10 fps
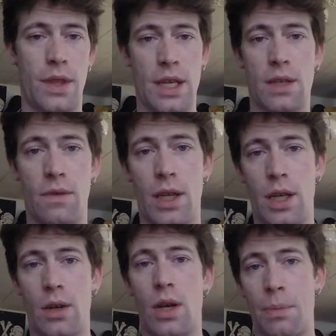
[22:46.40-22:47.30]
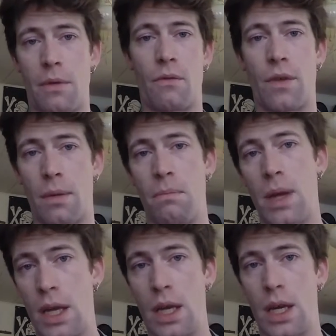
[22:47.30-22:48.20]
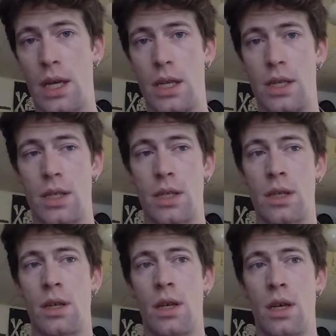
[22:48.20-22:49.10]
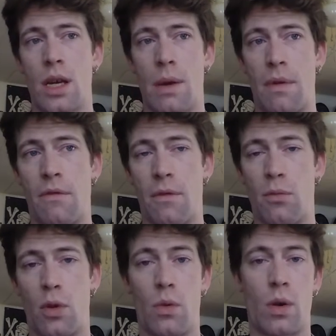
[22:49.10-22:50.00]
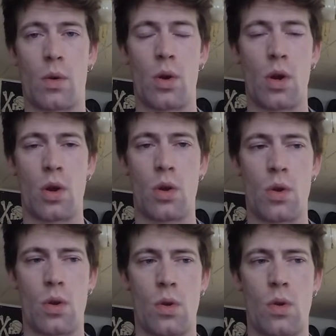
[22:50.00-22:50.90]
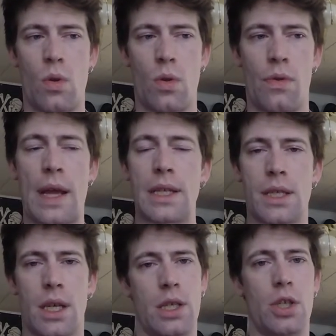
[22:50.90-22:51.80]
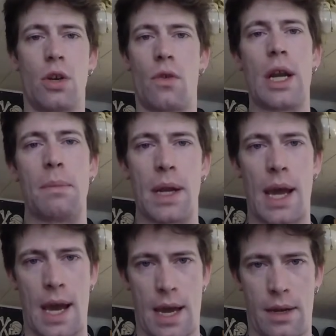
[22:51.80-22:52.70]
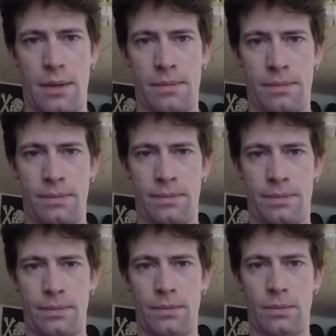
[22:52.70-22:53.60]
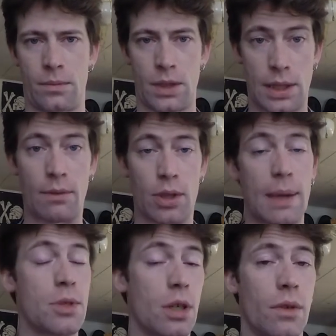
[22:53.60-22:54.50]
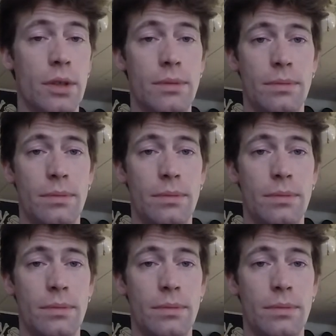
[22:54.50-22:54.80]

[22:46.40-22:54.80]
This video coming from me is coming from a point where that discussion's already been had several times over.